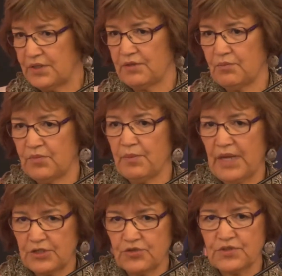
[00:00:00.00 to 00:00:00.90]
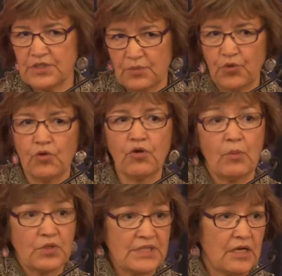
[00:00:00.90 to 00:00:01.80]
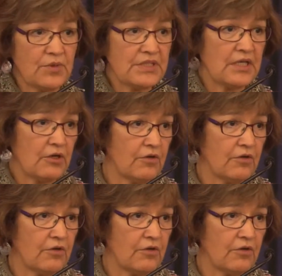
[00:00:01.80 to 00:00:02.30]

the mentors and the program was always there